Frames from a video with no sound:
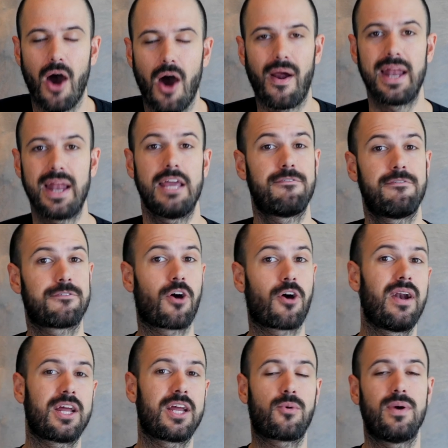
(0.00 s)
all right if you've
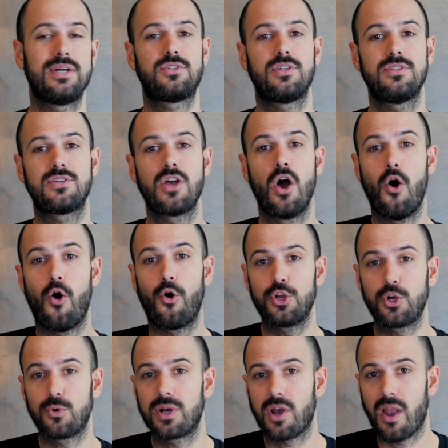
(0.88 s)
got any questions or
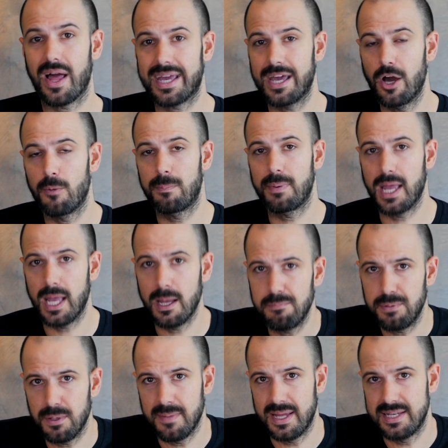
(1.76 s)
you would like help
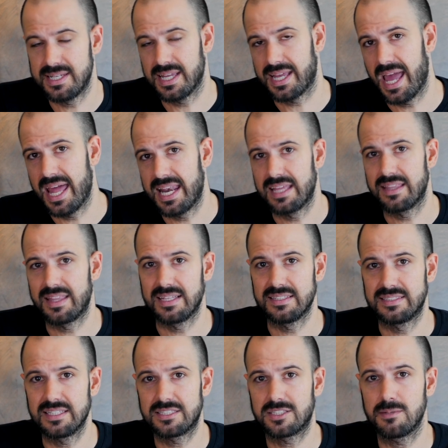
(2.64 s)
implementing any of
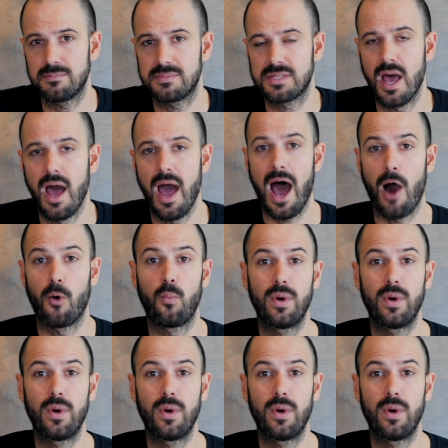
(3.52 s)
these systems uh,